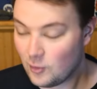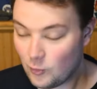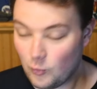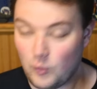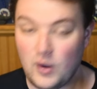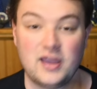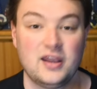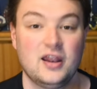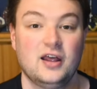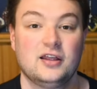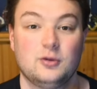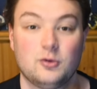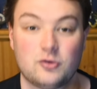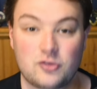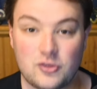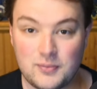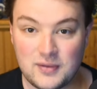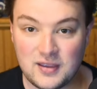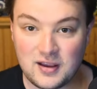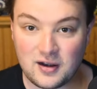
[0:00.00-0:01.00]
why not use
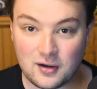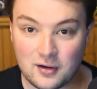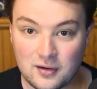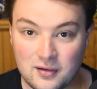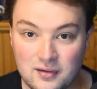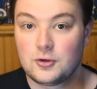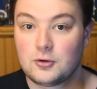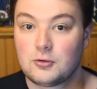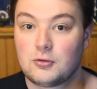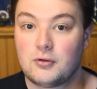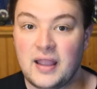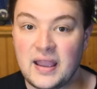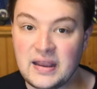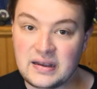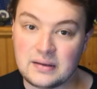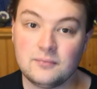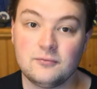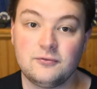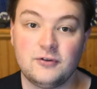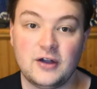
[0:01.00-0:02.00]
them here? The
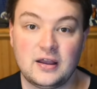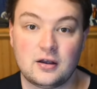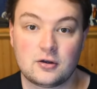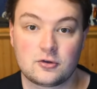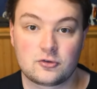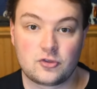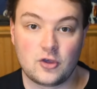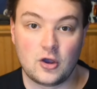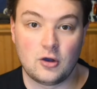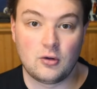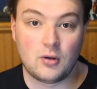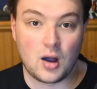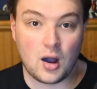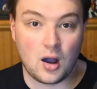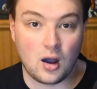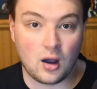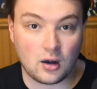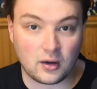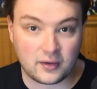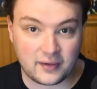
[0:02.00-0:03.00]
random fighters, though,
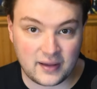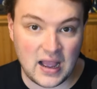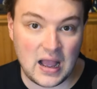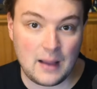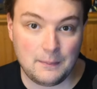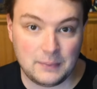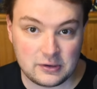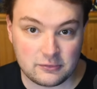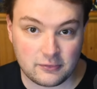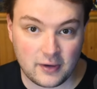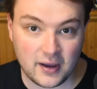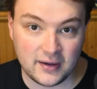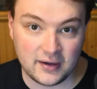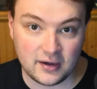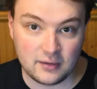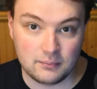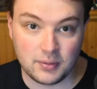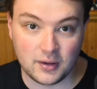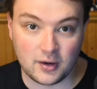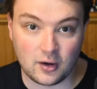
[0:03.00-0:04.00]
are
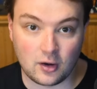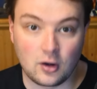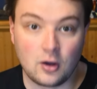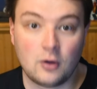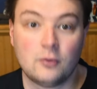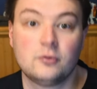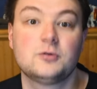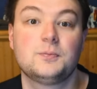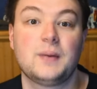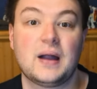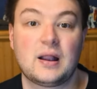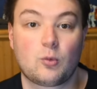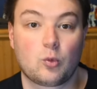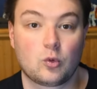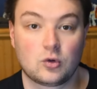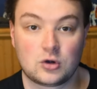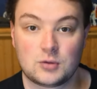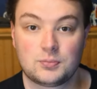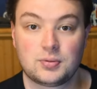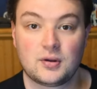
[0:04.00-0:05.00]
copyrighted, but are owned by
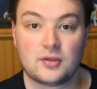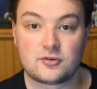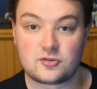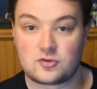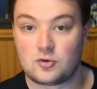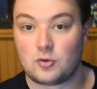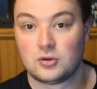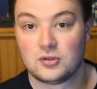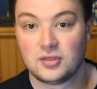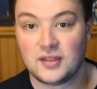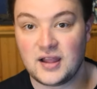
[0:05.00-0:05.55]
Warner Brothers or